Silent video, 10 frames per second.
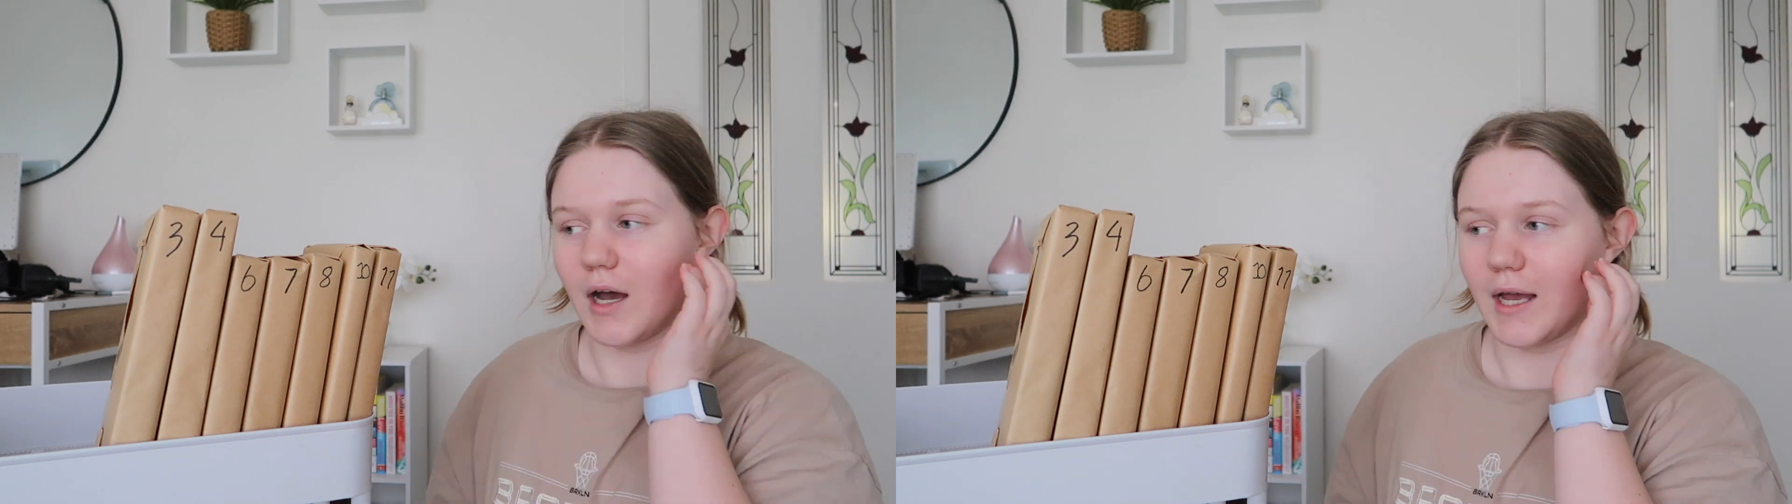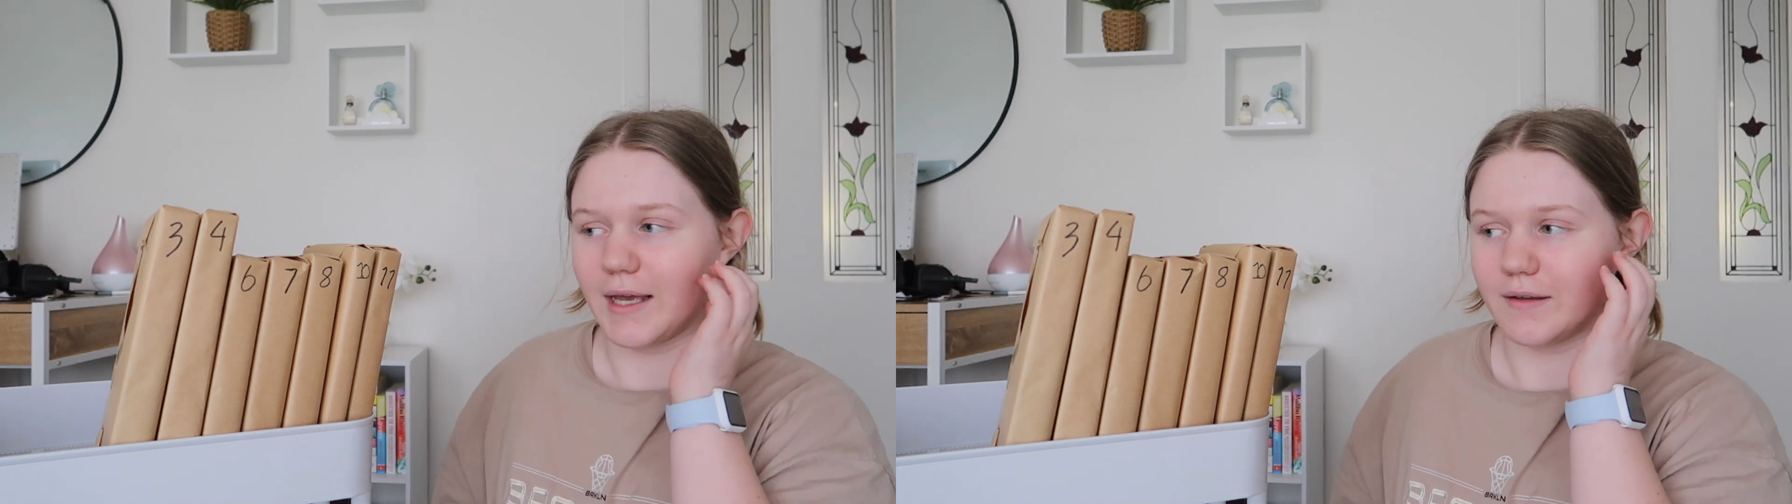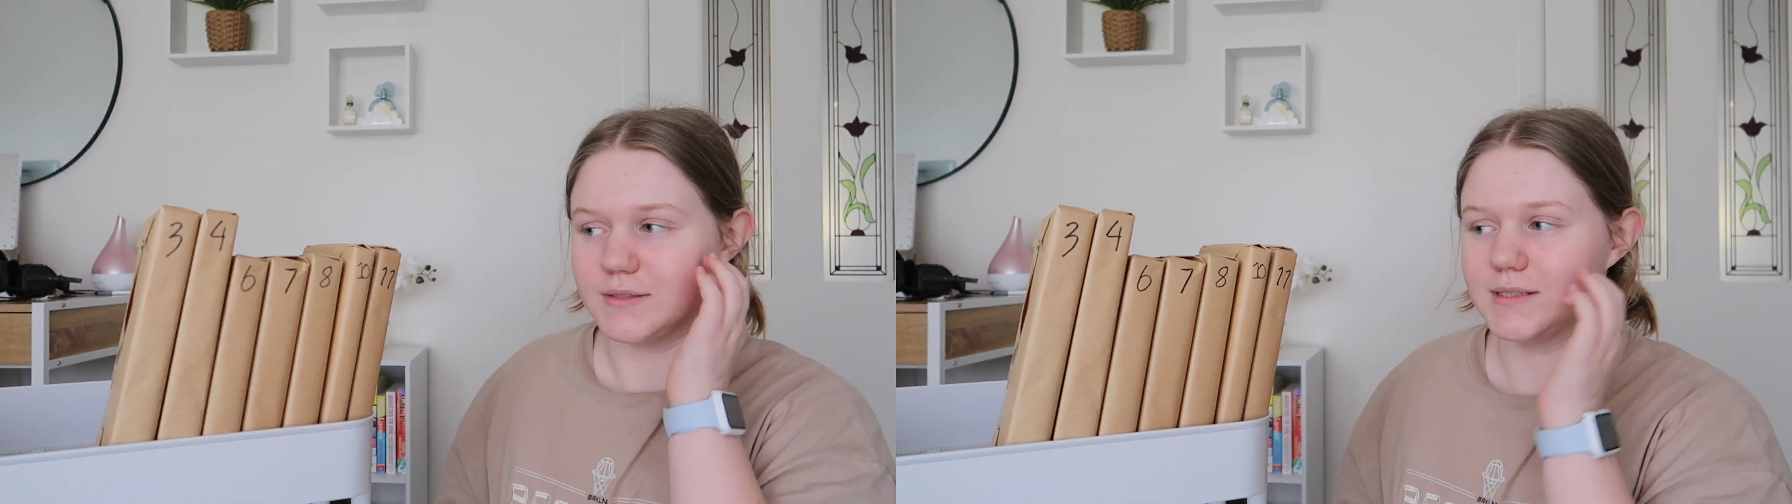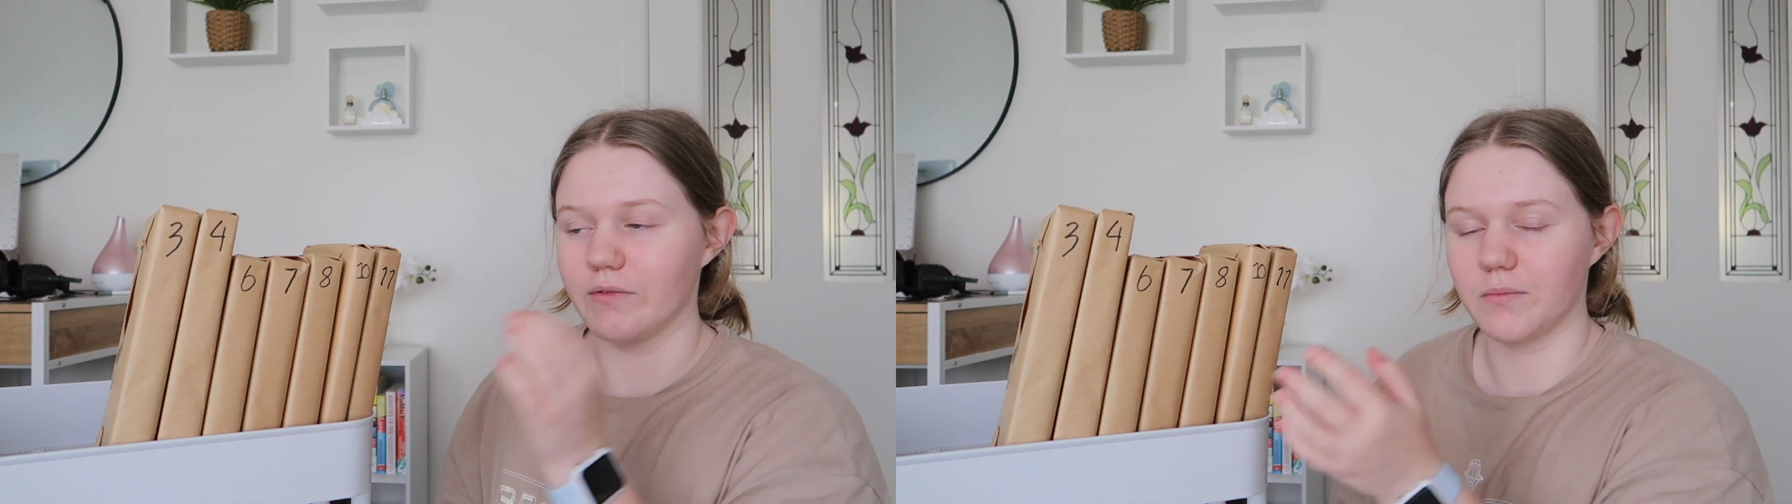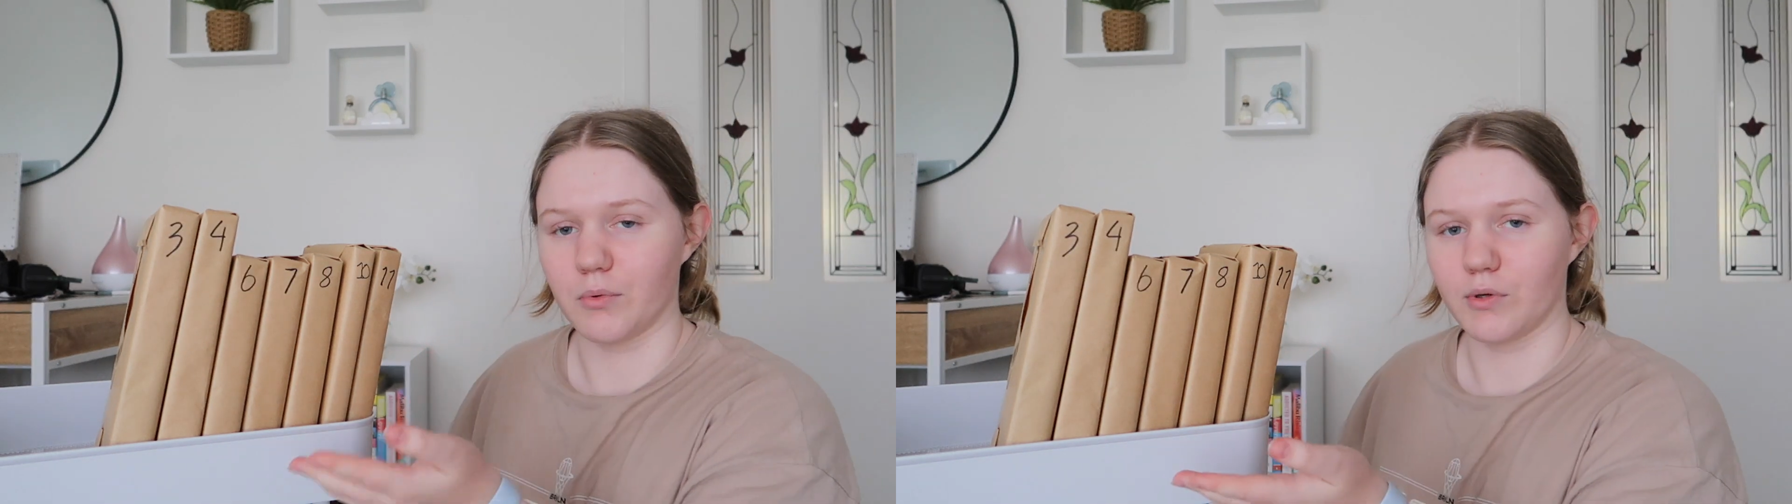I have
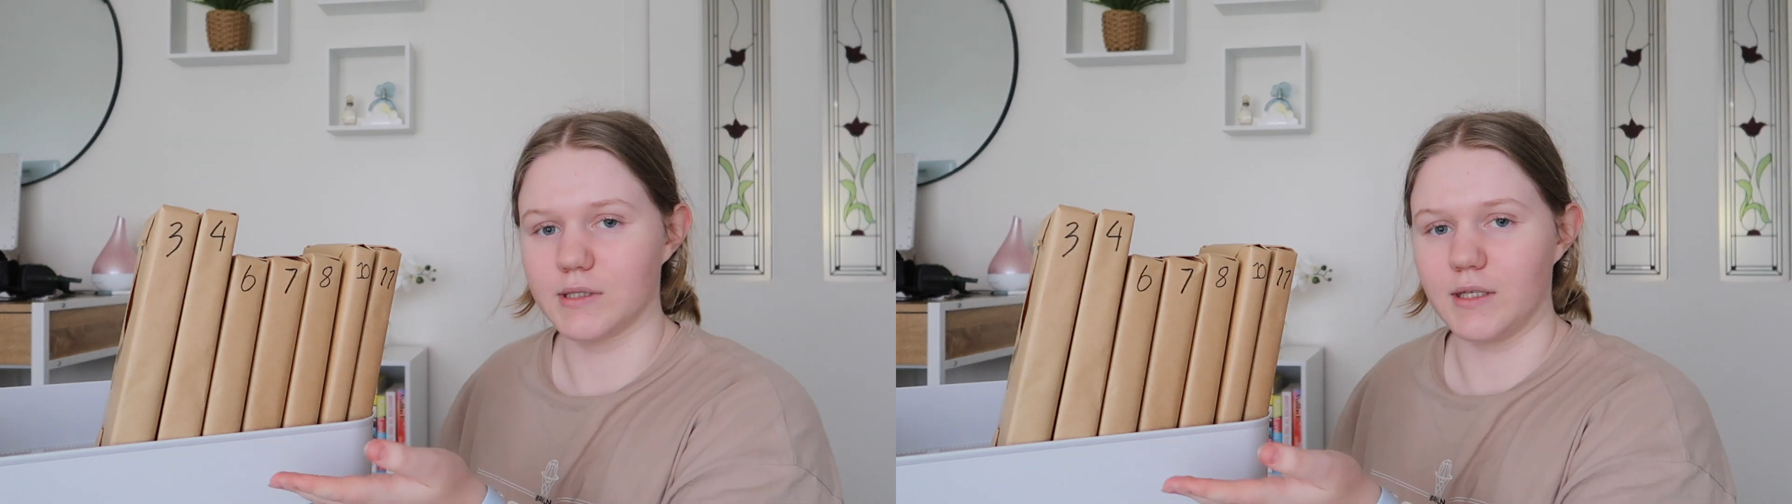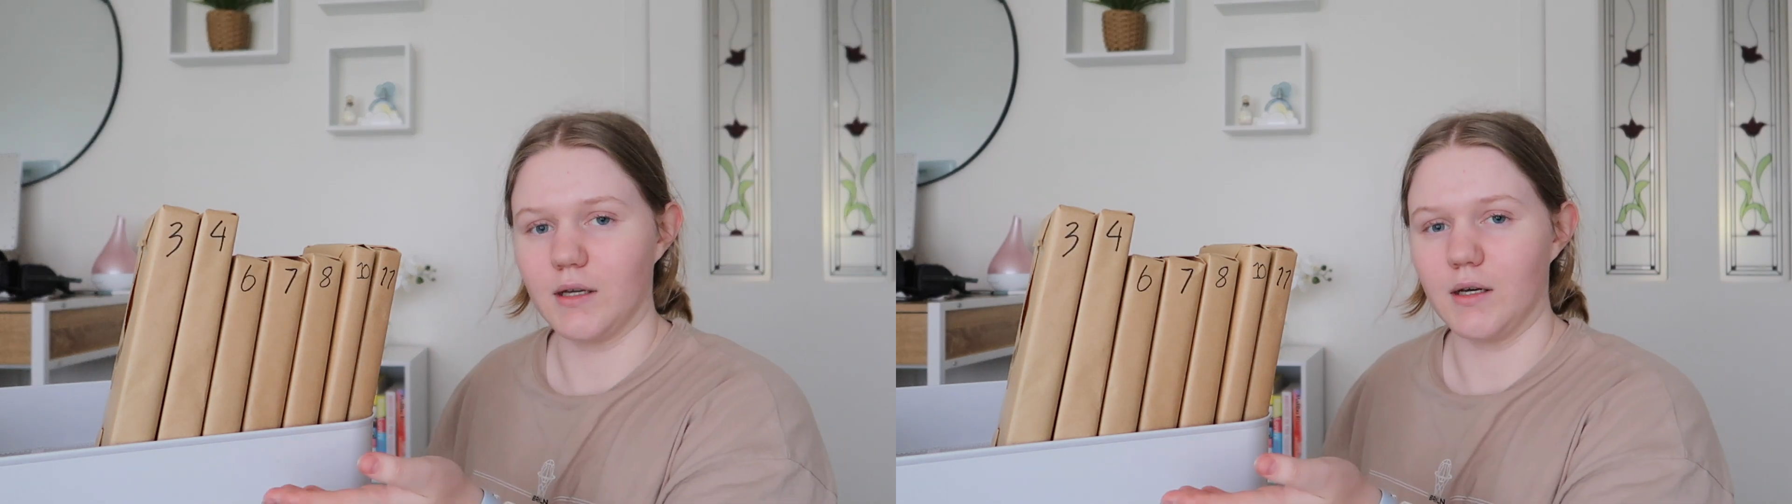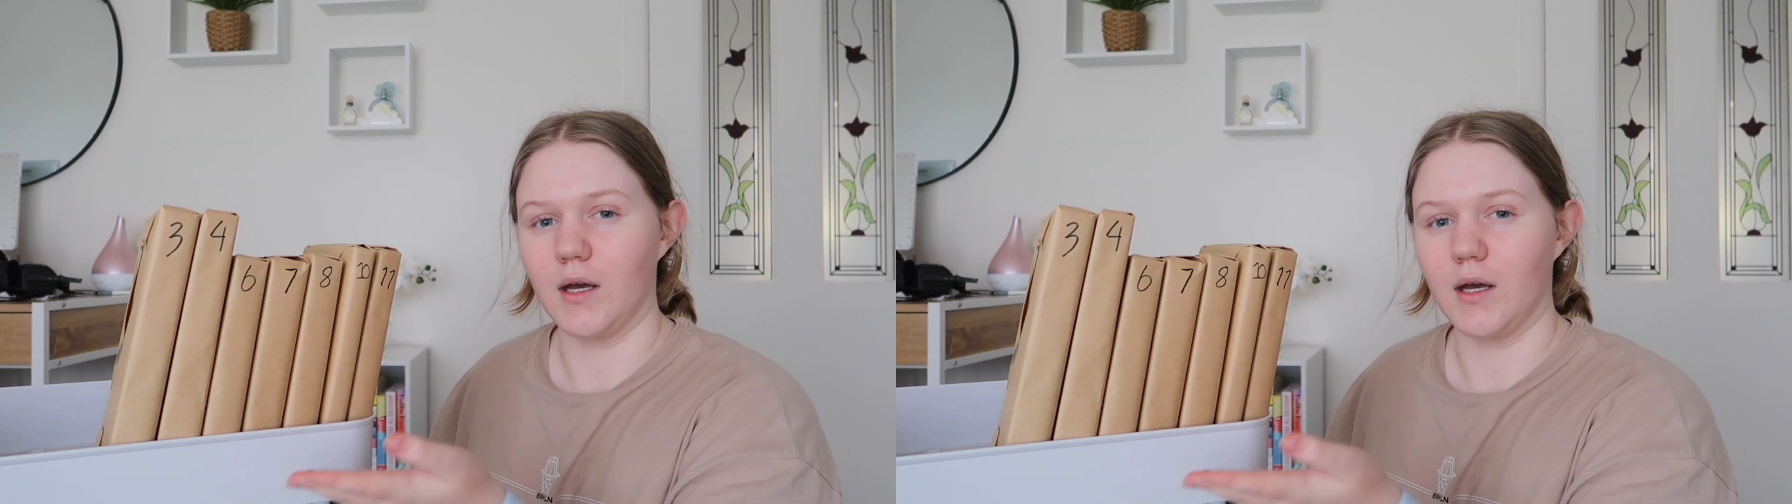7 books here.